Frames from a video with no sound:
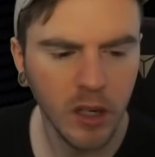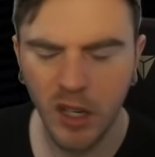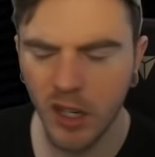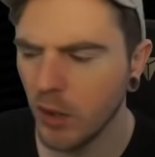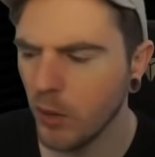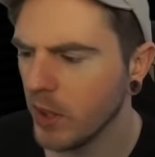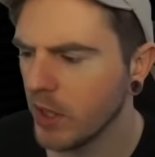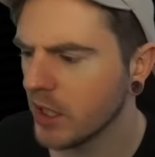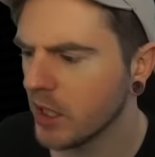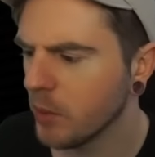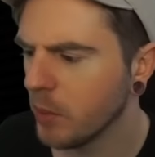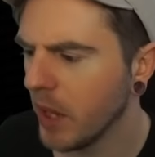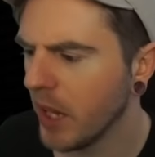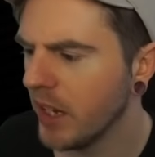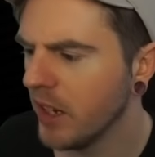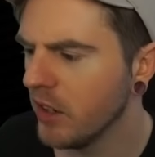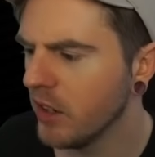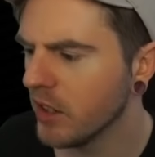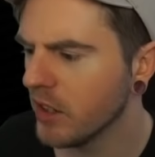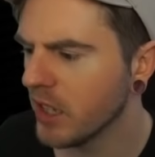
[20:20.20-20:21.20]
Can you
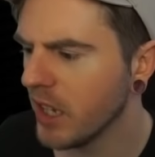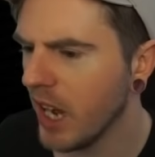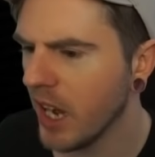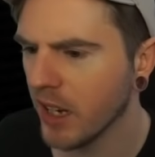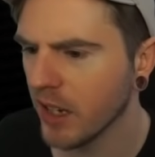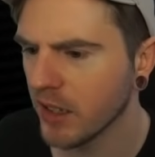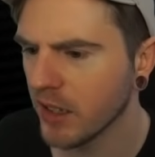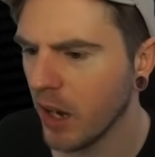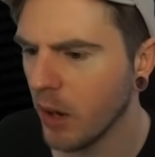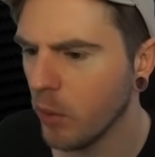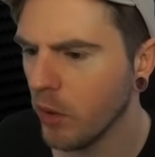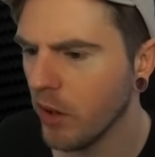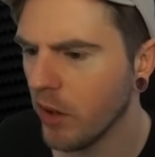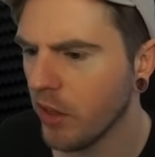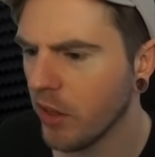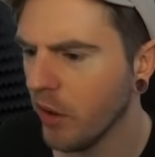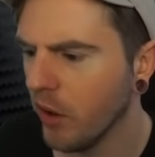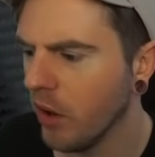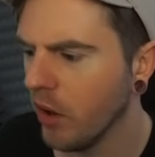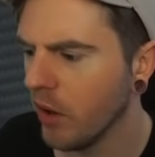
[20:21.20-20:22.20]
explain your tags? I would
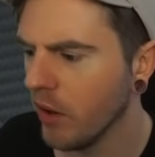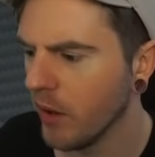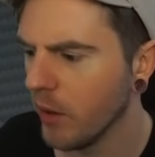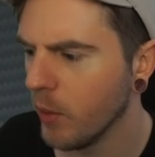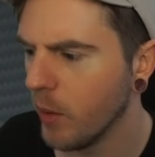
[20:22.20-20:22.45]
have thought